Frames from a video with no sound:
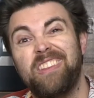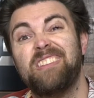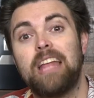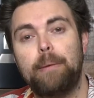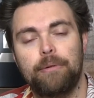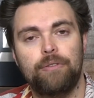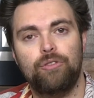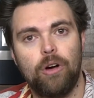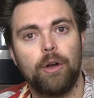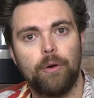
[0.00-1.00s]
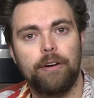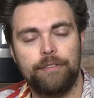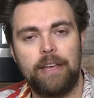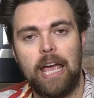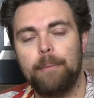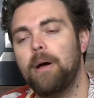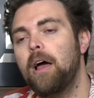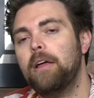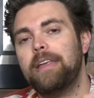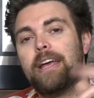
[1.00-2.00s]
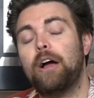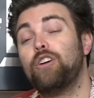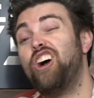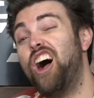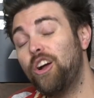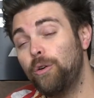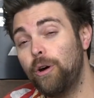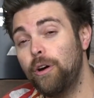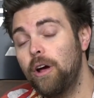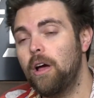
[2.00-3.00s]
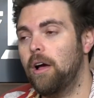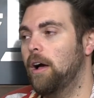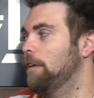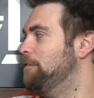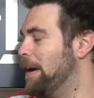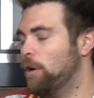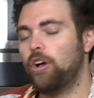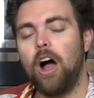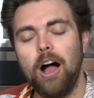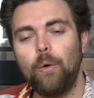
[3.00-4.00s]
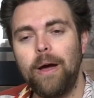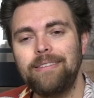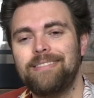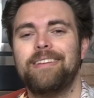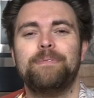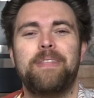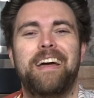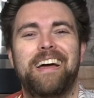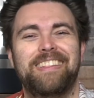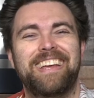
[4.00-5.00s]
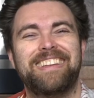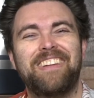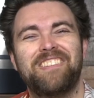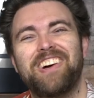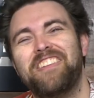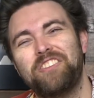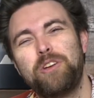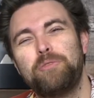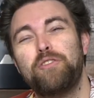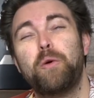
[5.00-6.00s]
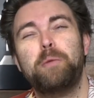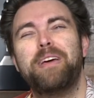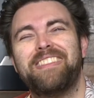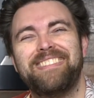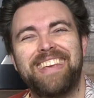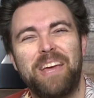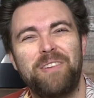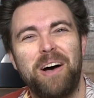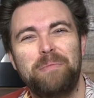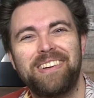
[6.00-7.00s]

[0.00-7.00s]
in this type of genre of game, check out Conqueror, uh, Final Conquest. Uh, link down below in the description if you want to pick this game up.